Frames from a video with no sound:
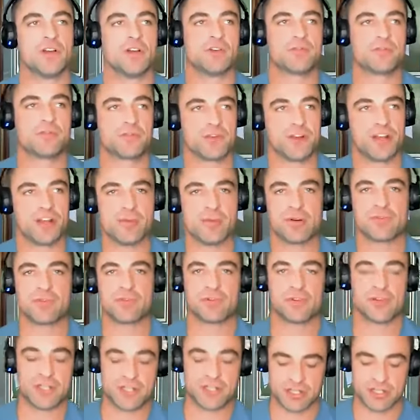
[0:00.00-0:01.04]
freedom of
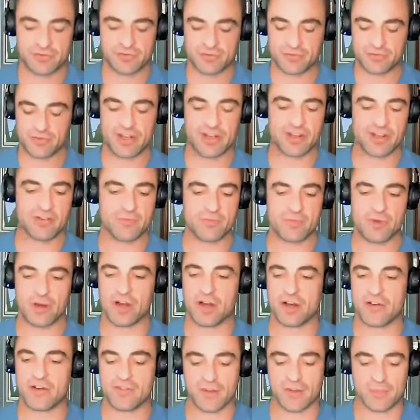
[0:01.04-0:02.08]
religion, freedom
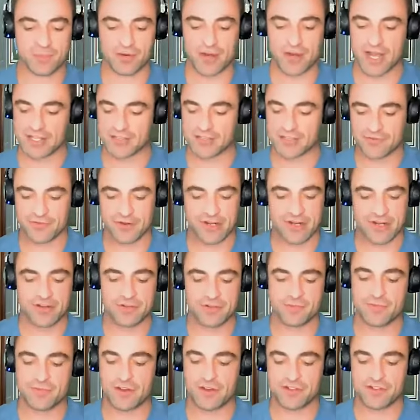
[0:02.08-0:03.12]
of the press,
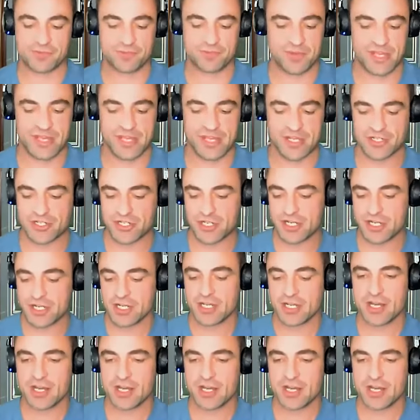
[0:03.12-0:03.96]
freedom of speech,